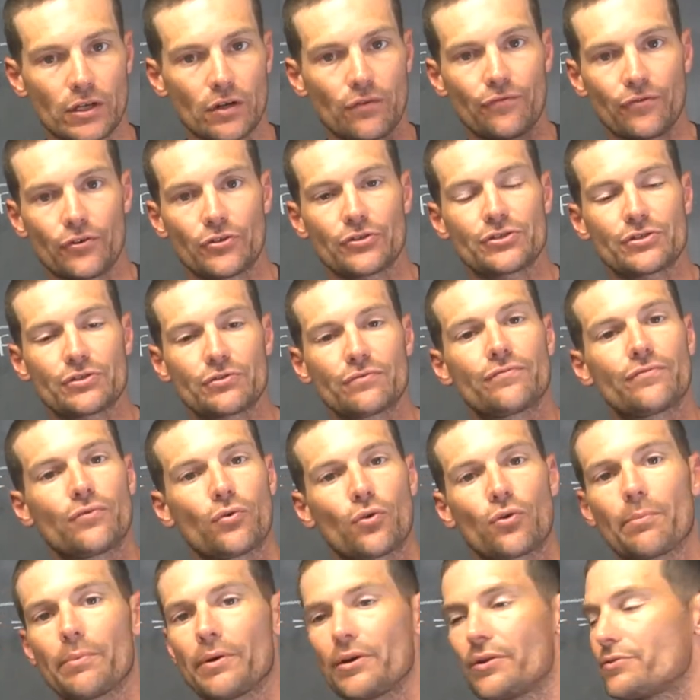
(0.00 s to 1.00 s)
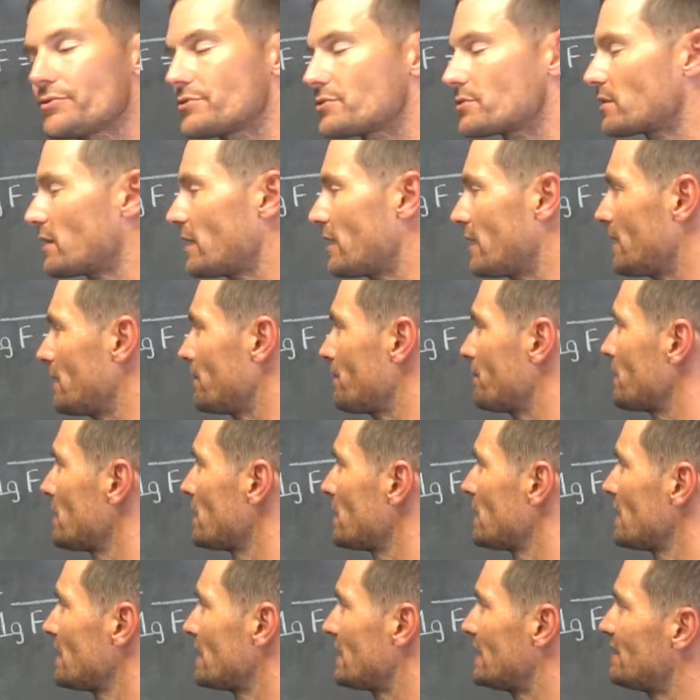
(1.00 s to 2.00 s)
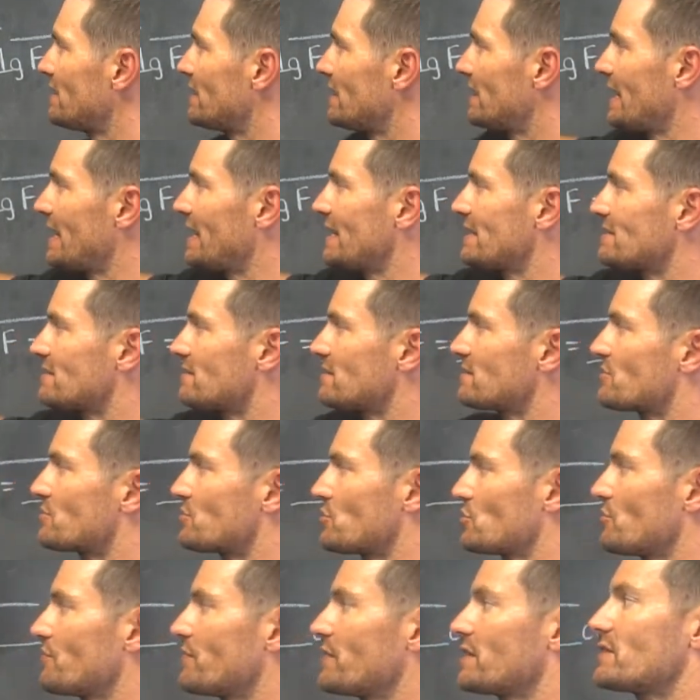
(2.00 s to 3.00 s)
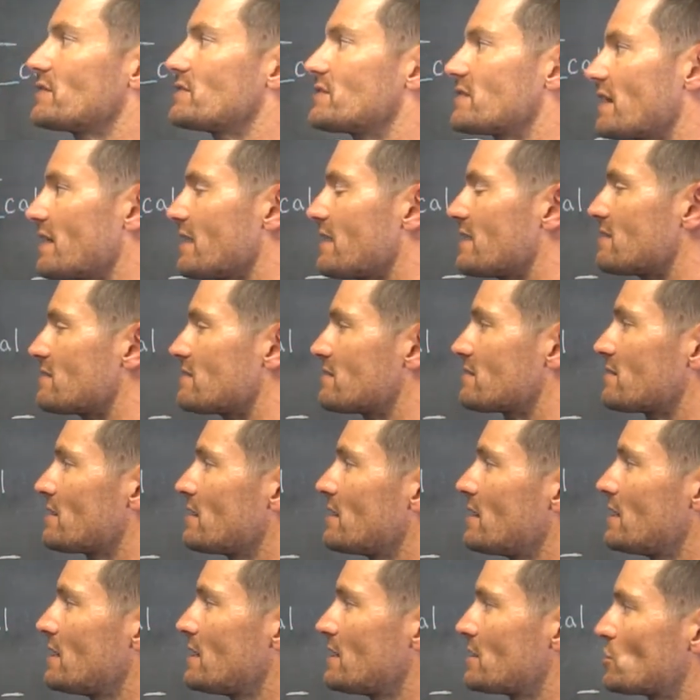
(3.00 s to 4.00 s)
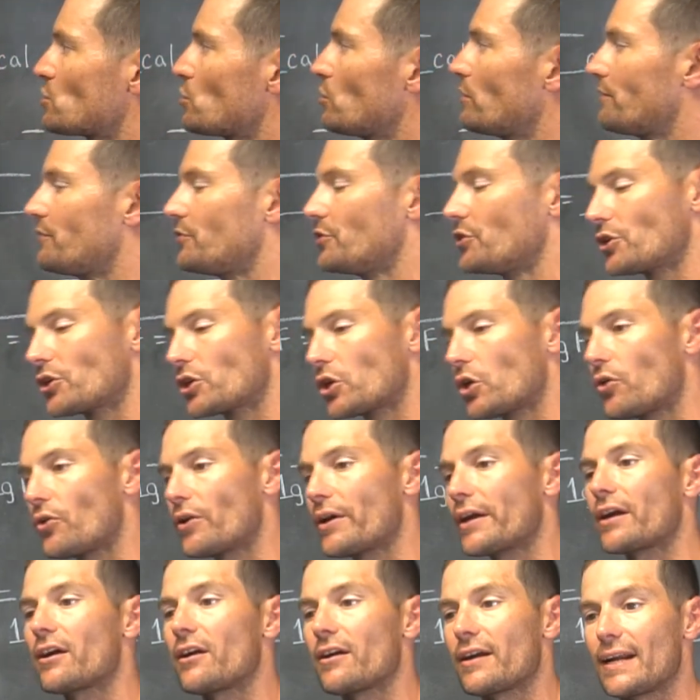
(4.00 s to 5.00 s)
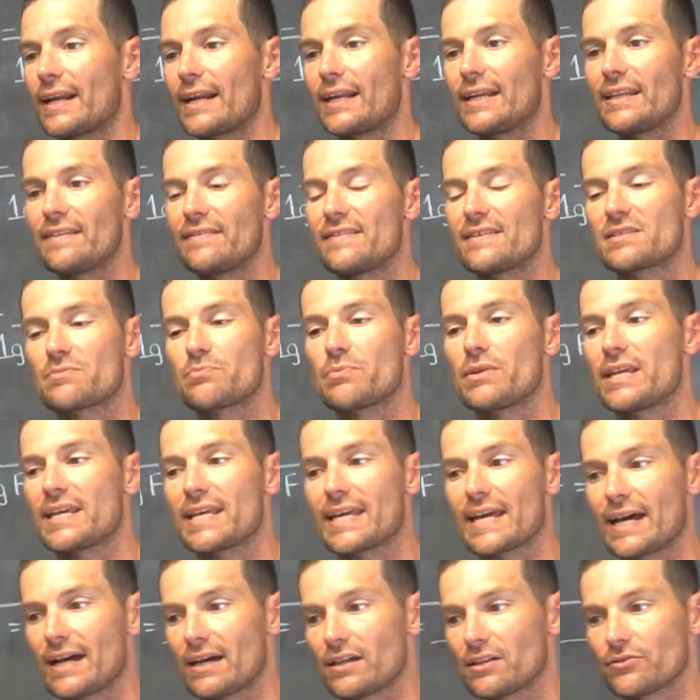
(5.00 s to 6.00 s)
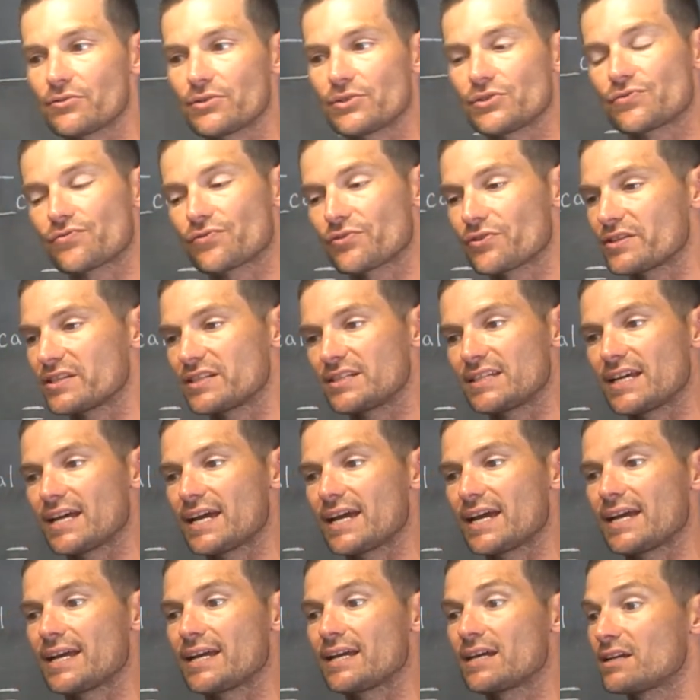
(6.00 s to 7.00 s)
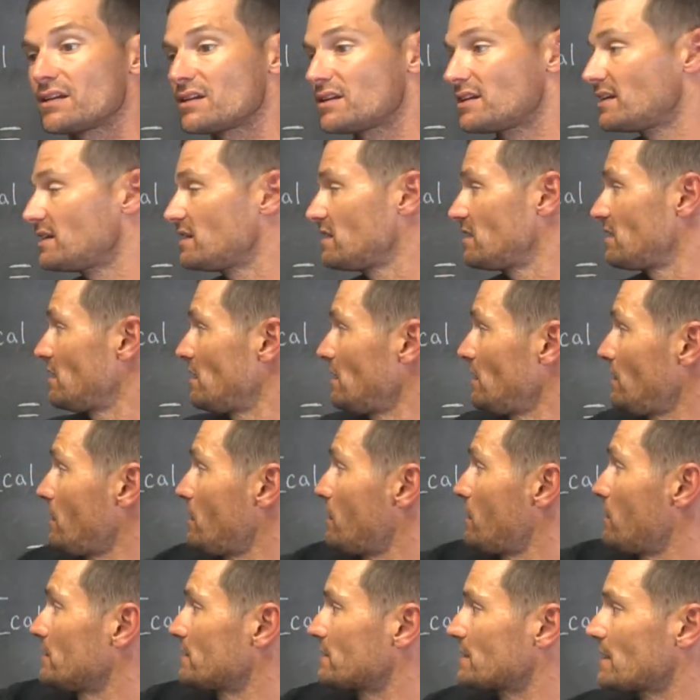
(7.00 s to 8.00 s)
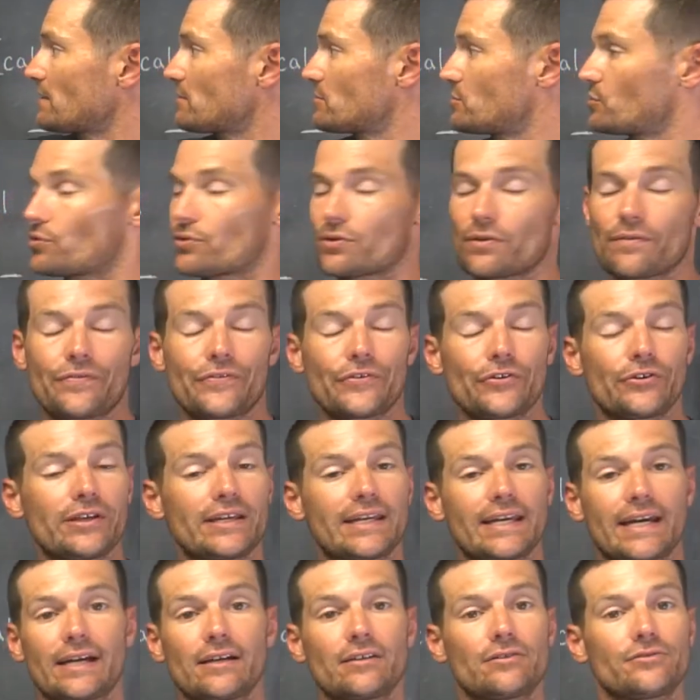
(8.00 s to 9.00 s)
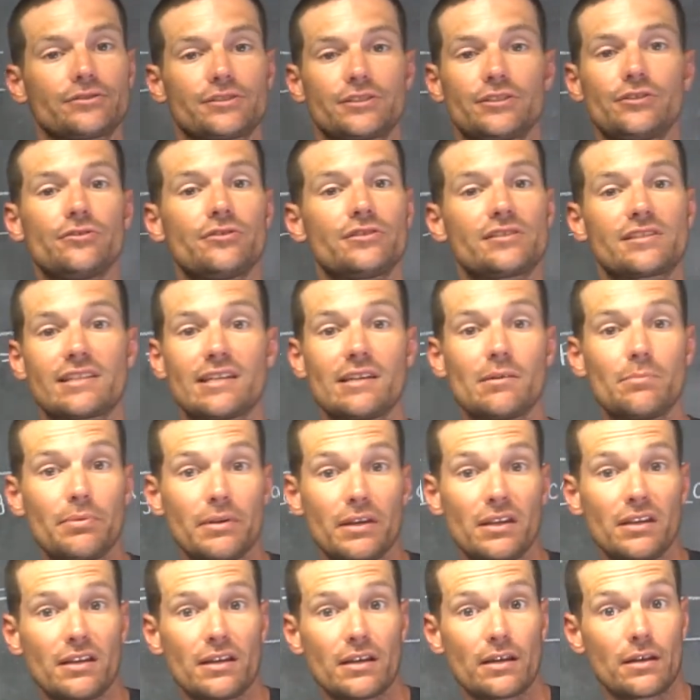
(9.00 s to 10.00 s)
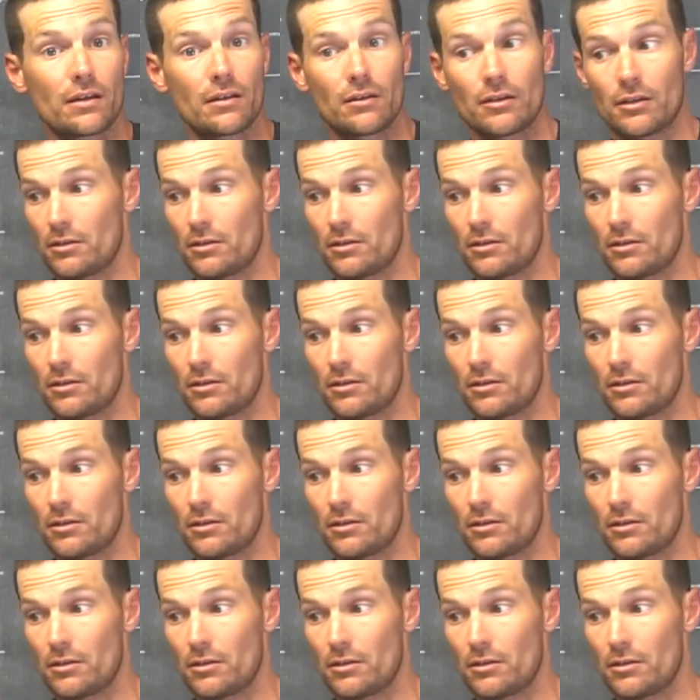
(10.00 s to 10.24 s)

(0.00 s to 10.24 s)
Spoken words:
first and foremost, okay? And then it has the serving size. So if you're going, all right, I need this many calories for the day, oh, it's got 230 calories, and you just keep eating,